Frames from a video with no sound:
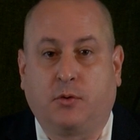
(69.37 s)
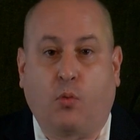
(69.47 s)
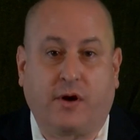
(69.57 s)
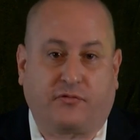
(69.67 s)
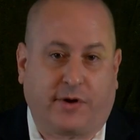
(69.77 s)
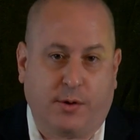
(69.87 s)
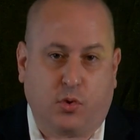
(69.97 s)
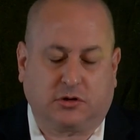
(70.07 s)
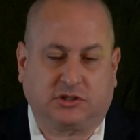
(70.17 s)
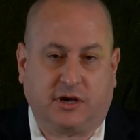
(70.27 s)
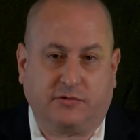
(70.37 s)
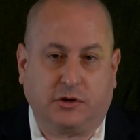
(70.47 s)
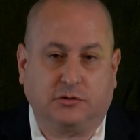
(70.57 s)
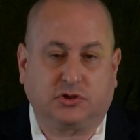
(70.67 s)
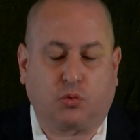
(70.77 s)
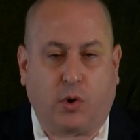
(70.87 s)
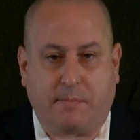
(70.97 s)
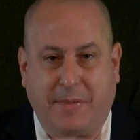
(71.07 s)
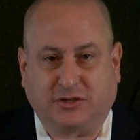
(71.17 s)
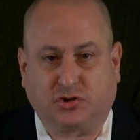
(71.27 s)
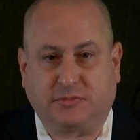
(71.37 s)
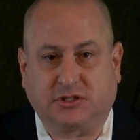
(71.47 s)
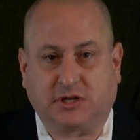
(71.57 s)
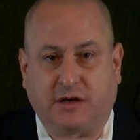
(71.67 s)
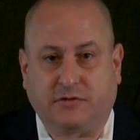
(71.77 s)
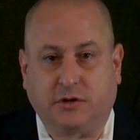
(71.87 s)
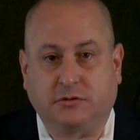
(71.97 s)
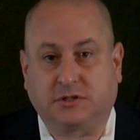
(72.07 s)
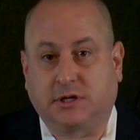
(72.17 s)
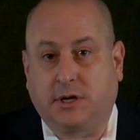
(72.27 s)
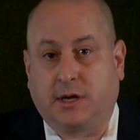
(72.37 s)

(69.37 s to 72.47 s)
what frameworks I've used, what measurements I've used,